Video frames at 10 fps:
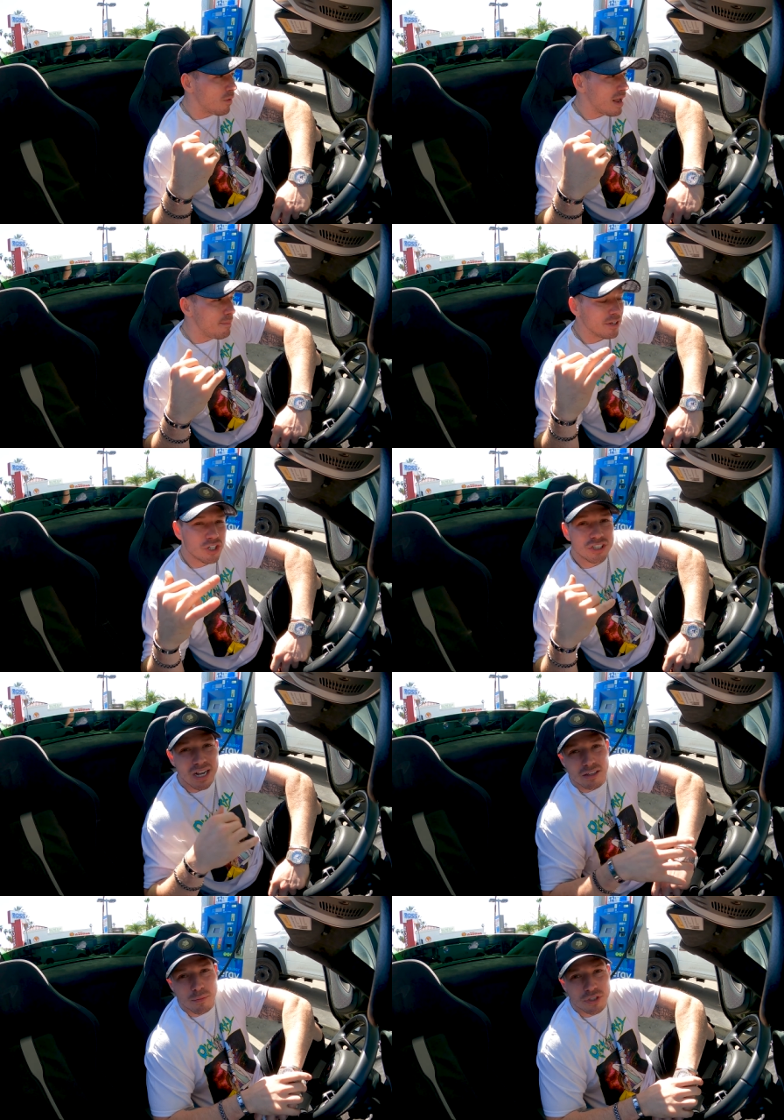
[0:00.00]
All right, make sure you
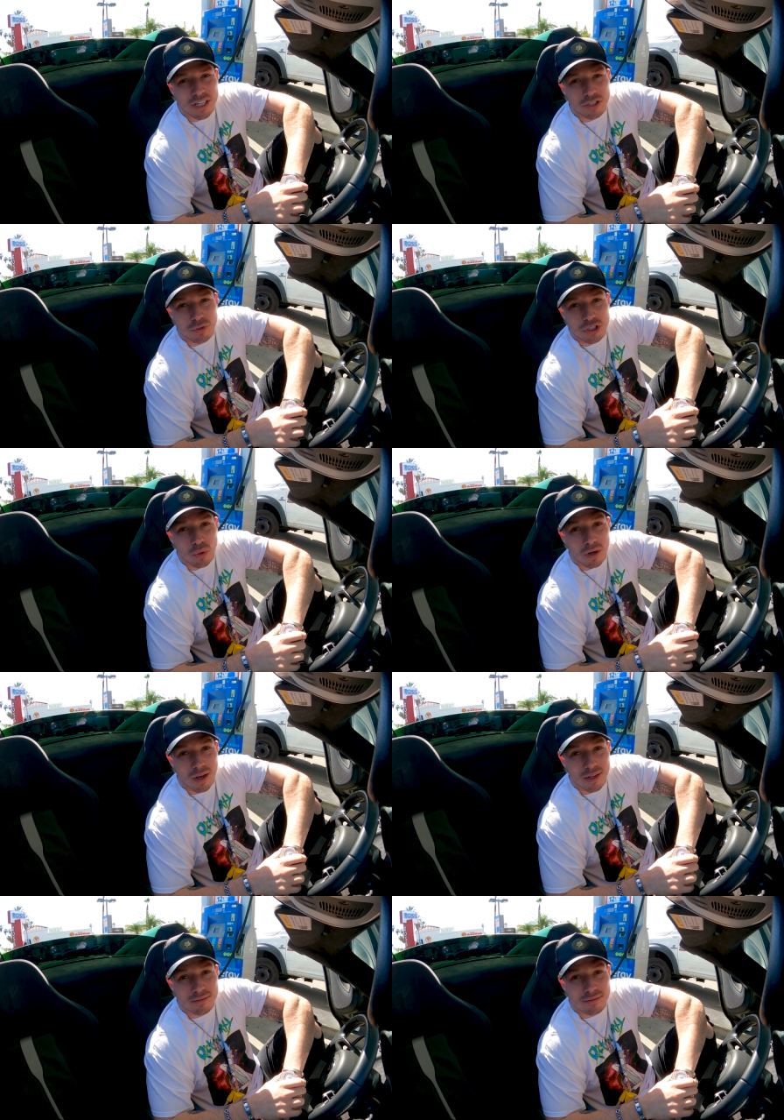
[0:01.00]
check out the Music Industry
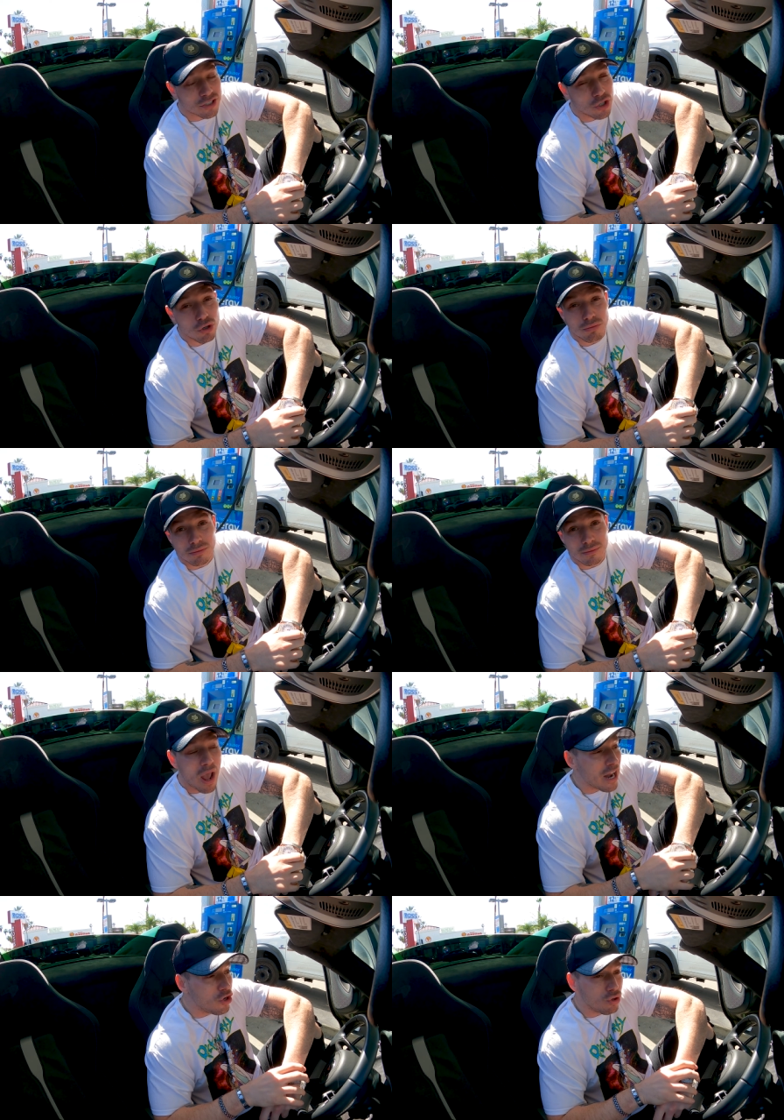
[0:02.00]
Shortcut. That's new,
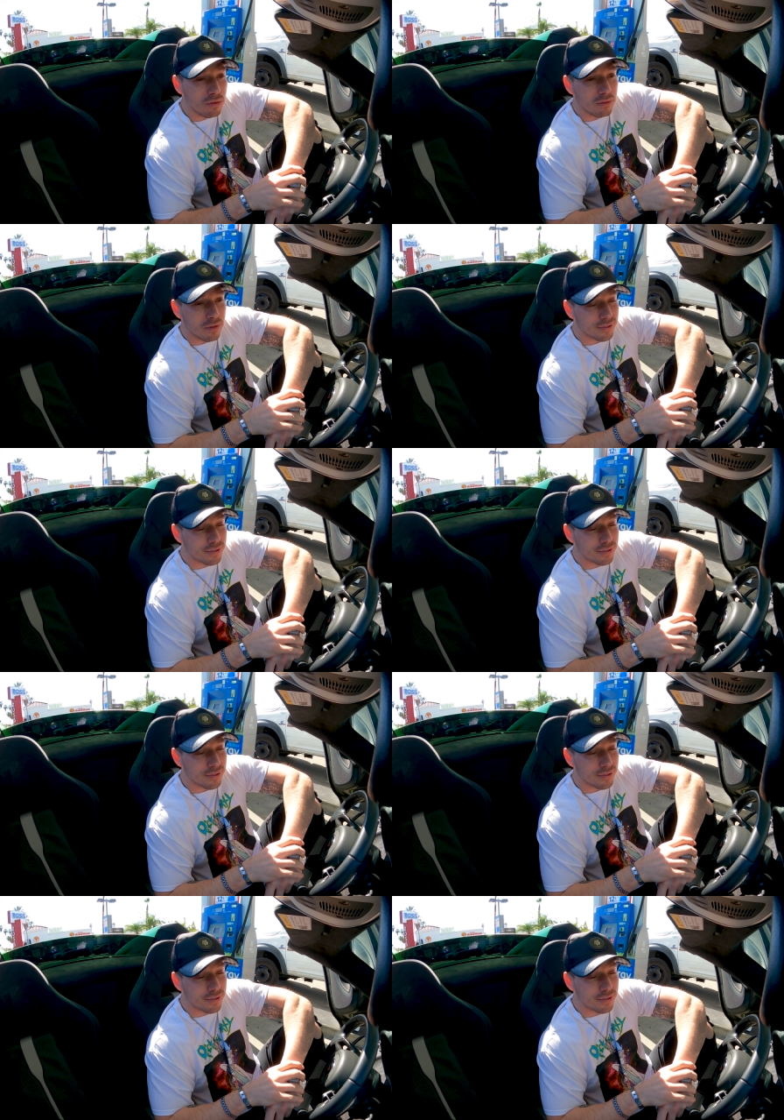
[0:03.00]
brand new,